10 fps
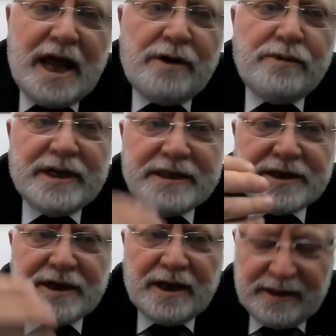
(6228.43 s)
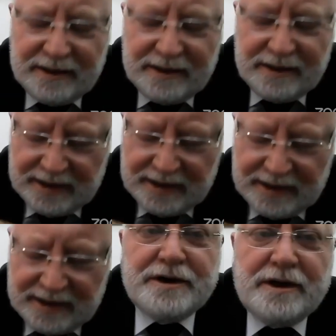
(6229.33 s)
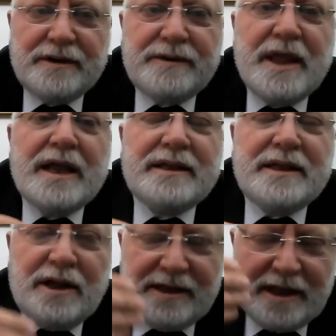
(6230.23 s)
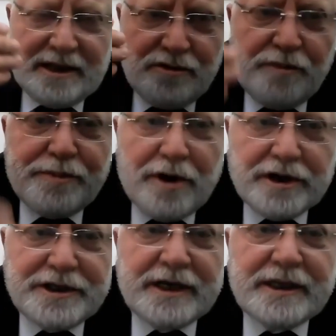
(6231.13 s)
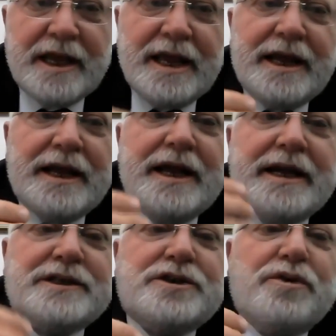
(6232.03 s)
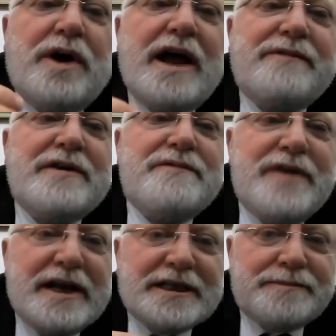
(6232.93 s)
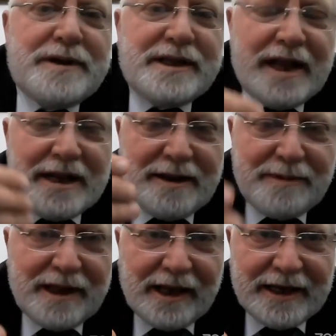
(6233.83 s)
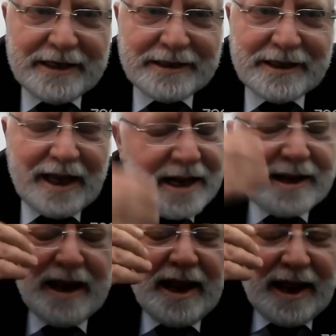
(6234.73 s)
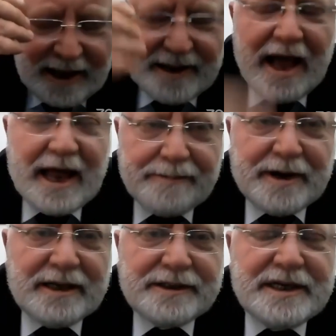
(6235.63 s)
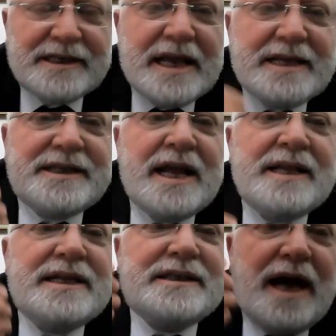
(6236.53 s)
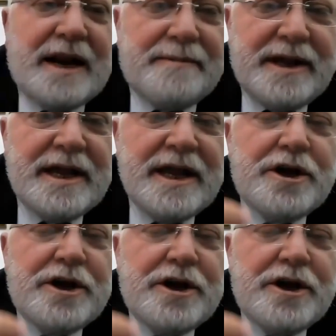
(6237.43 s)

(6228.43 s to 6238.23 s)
Now, Israel, for Israel, the new project is to have investment in the Middle East, in Arab countries, and send its army